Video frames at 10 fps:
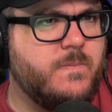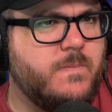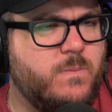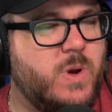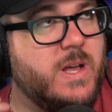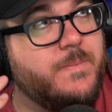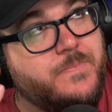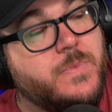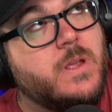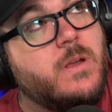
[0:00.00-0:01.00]
Well,
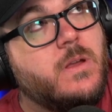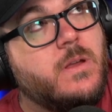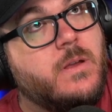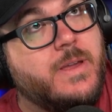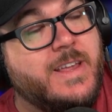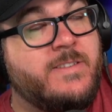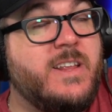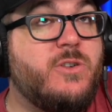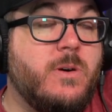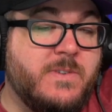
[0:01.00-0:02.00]
it's an
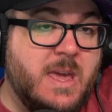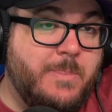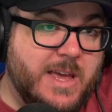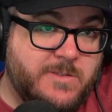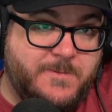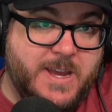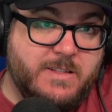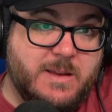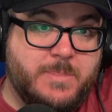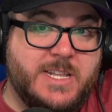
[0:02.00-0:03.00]
issue of Game Pass
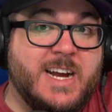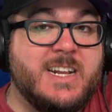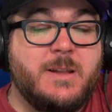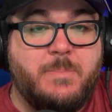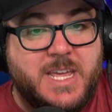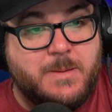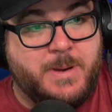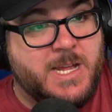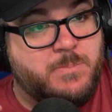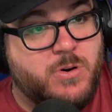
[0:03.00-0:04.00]
failing, but not in it being a
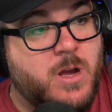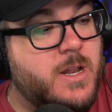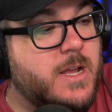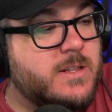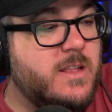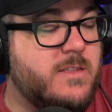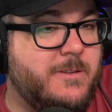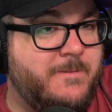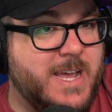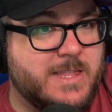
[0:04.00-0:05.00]
bad product. It's the
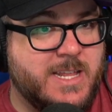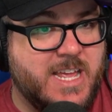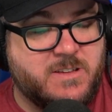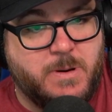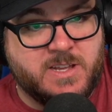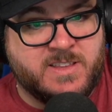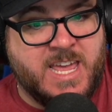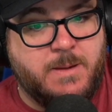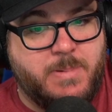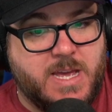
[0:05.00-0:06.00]
fact that Xbox
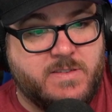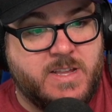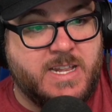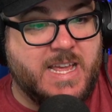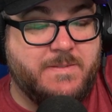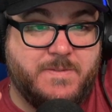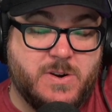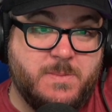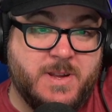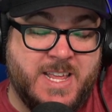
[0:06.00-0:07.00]
Game Pass didn't have
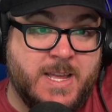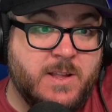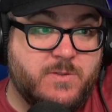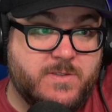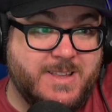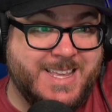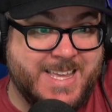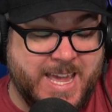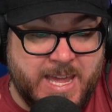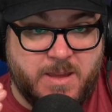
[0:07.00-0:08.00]
very many interesting
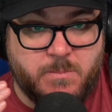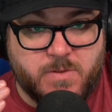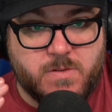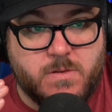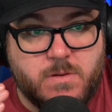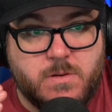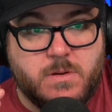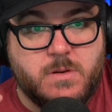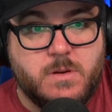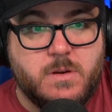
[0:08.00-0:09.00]
games
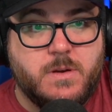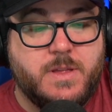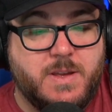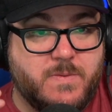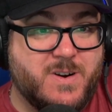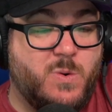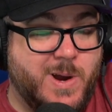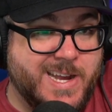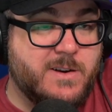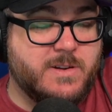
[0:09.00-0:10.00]
that
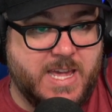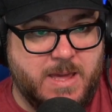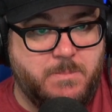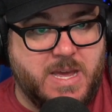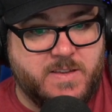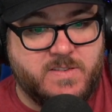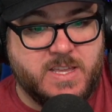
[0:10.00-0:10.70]
required Game Pass to